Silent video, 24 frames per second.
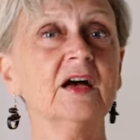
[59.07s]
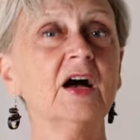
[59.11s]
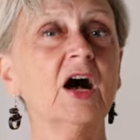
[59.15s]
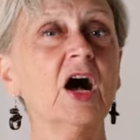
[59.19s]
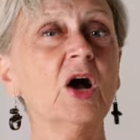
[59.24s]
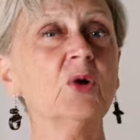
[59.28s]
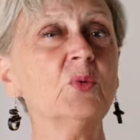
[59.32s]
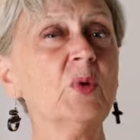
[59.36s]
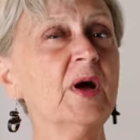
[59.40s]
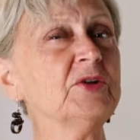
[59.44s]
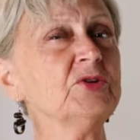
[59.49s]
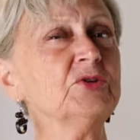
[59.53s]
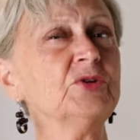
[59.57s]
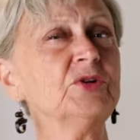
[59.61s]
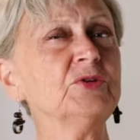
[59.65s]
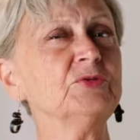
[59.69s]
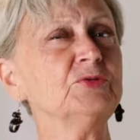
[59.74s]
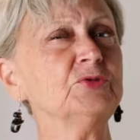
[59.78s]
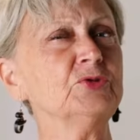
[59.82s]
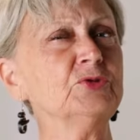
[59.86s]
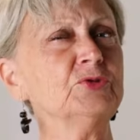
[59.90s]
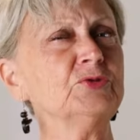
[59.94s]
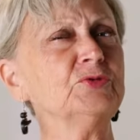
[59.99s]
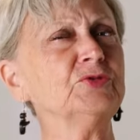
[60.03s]
I wonder
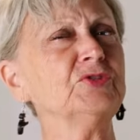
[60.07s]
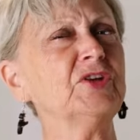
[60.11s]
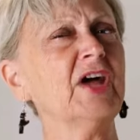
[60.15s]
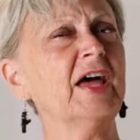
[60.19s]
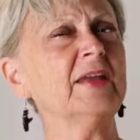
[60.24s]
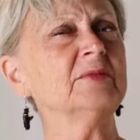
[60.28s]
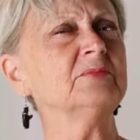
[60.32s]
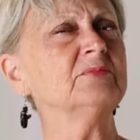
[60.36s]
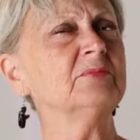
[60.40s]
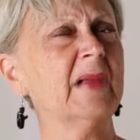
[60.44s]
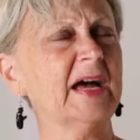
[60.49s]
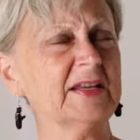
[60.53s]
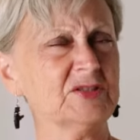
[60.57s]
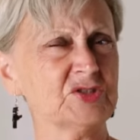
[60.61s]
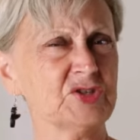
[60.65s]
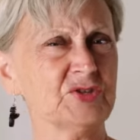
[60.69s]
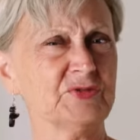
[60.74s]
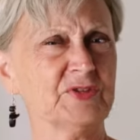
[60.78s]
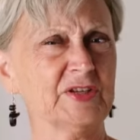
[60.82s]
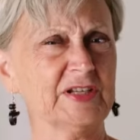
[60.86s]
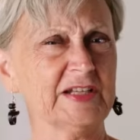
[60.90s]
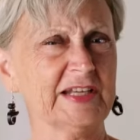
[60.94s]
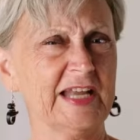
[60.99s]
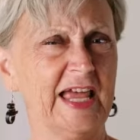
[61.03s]
if you've done much
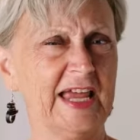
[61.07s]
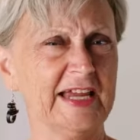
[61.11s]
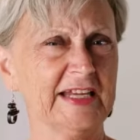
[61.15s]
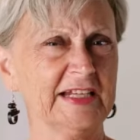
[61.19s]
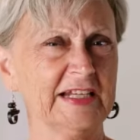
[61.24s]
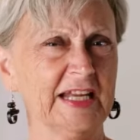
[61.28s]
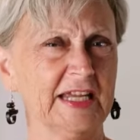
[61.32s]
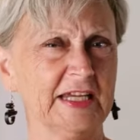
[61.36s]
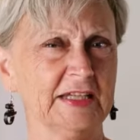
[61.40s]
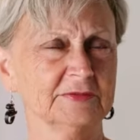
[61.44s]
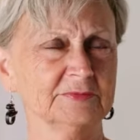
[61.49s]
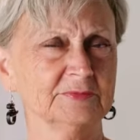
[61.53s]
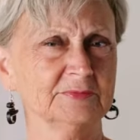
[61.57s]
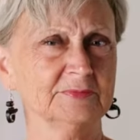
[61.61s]
of it lately.